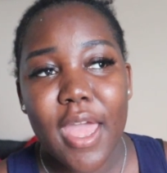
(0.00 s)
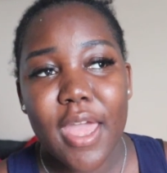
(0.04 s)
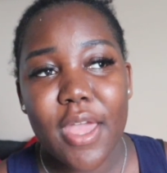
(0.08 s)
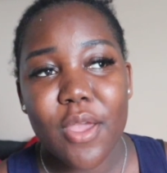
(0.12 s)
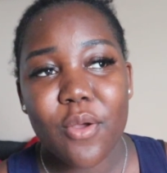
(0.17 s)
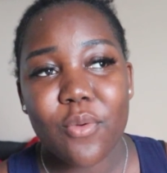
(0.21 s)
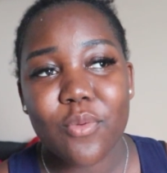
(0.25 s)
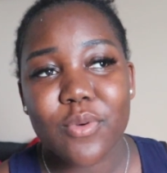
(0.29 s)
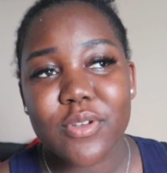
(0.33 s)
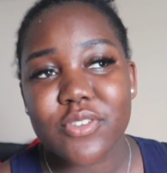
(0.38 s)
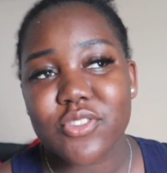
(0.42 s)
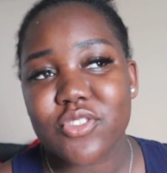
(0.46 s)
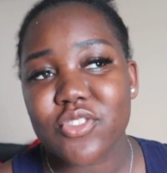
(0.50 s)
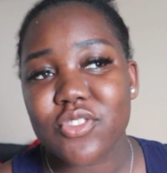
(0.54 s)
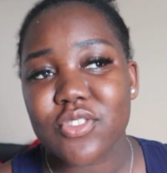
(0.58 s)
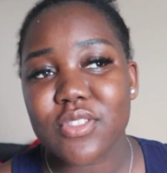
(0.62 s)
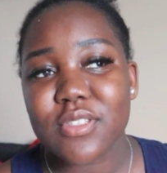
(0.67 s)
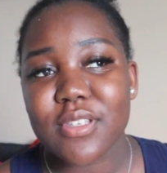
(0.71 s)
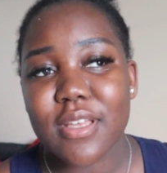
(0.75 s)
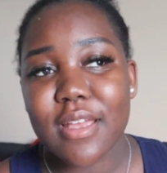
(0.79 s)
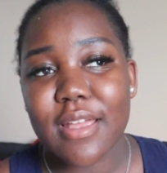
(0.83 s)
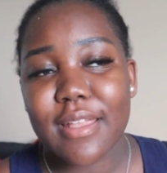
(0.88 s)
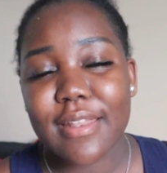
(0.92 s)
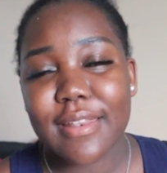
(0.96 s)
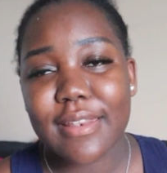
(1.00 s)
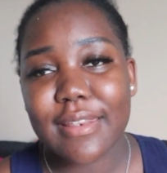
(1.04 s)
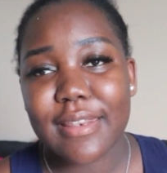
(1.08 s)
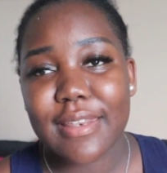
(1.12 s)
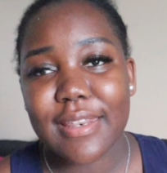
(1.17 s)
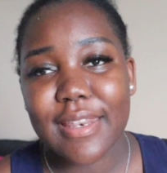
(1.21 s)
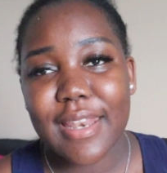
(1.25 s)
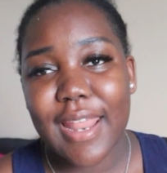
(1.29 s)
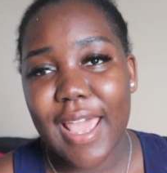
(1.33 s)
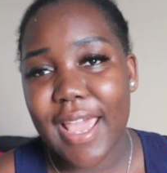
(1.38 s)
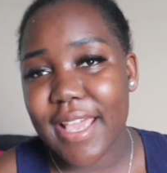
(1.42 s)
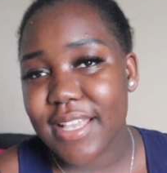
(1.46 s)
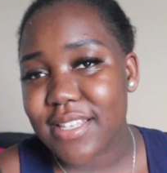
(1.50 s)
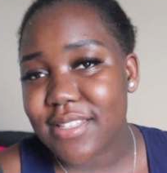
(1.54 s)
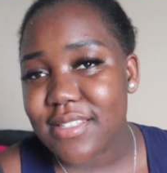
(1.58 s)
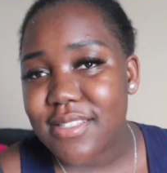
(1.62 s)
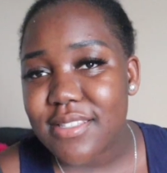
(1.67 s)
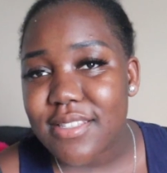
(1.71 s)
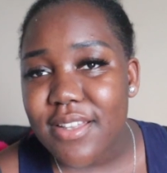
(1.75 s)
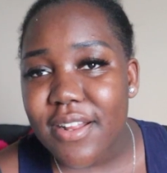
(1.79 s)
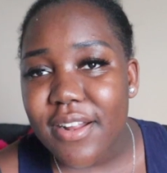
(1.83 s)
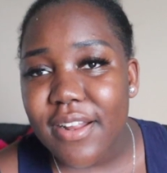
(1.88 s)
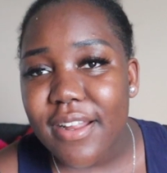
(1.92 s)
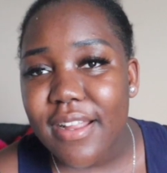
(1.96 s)
it was
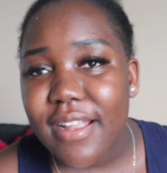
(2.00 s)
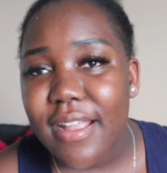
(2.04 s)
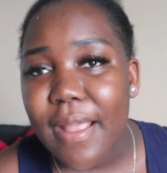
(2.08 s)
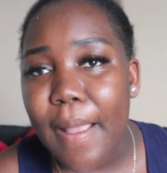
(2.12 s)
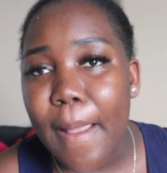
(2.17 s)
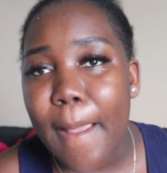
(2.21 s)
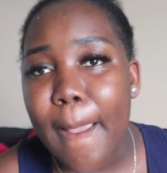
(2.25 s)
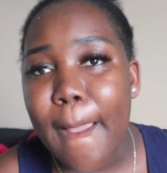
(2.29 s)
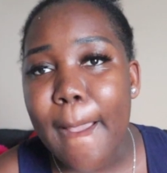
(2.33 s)
nicer